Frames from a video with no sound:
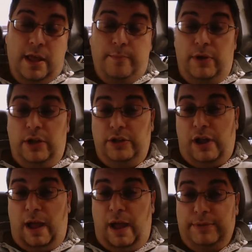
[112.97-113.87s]
but your
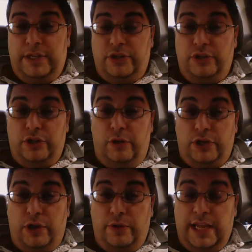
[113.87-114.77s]
competition, Joe
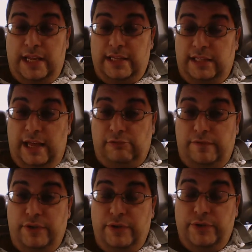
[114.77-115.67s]
Jones, has a lot of
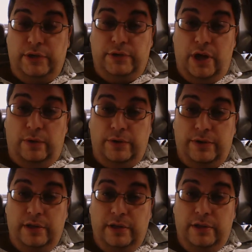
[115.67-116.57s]
reviews and you don't,
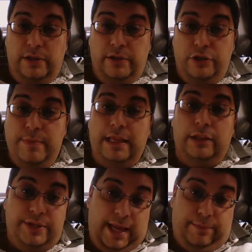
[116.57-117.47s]
you may
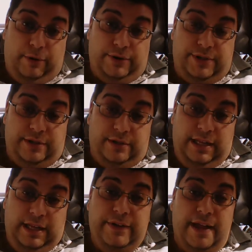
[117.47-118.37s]
lose that person
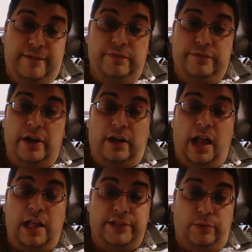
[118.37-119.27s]
even after you've done a
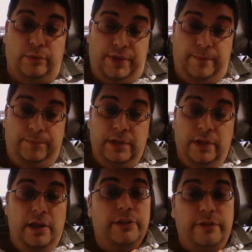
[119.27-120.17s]
consult with them.
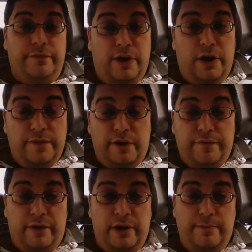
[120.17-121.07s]
So very, very,
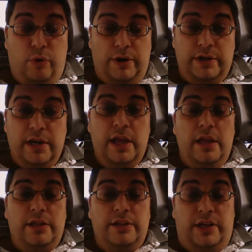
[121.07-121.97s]
very important
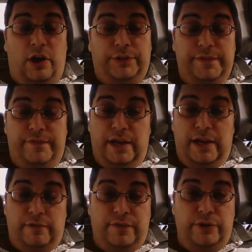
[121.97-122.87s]
to cultivate
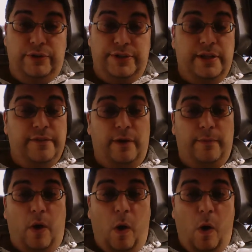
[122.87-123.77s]
reviews
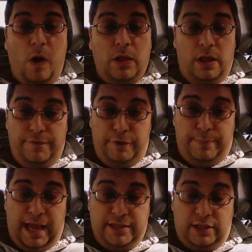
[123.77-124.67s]
from all of your
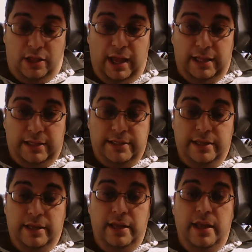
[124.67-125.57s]
past clients.
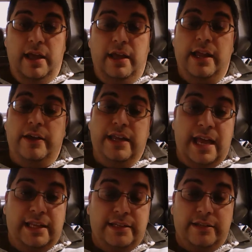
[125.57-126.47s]
Now,
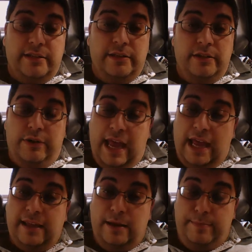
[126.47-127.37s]
yes, you
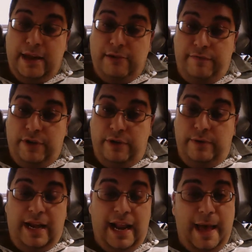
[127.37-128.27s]
can get a bad
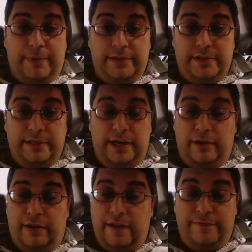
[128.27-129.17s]
review. It happens.
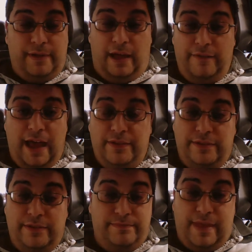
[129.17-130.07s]
I've
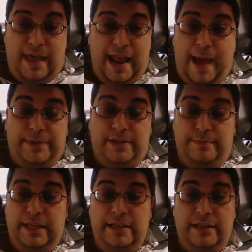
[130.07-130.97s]
had that happen to
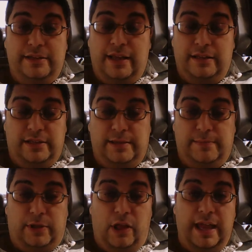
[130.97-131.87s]
me and to some
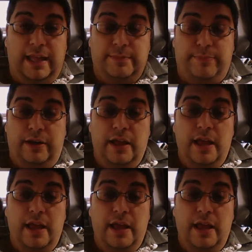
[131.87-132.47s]
clients. But